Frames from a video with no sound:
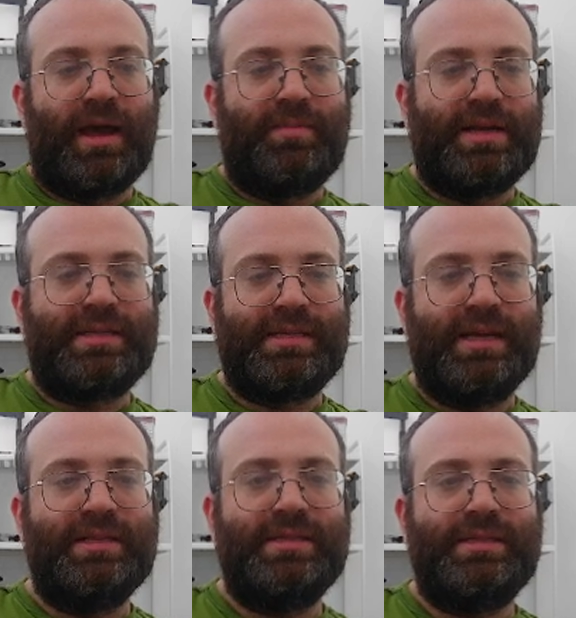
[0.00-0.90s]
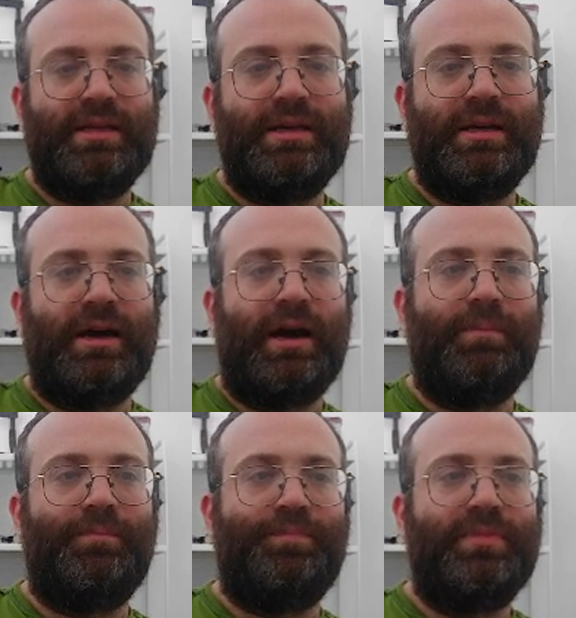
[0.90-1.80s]
makes sense,
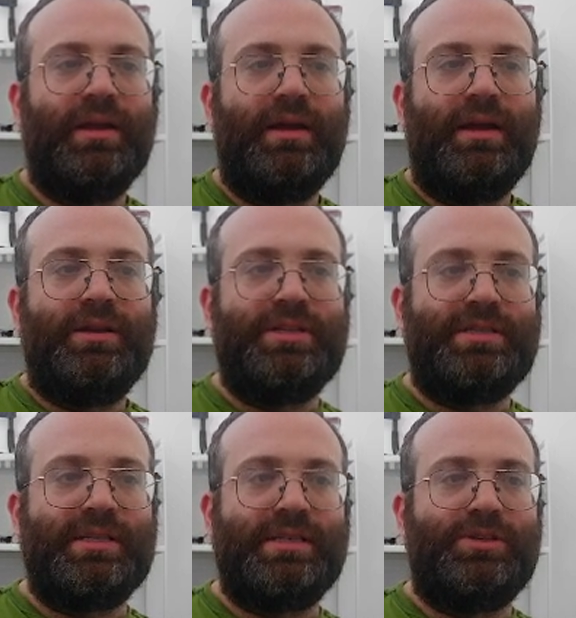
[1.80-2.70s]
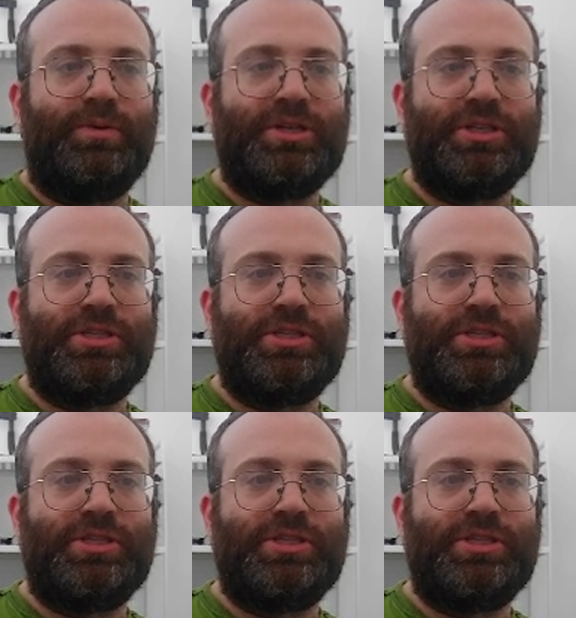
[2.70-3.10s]
just as intuition.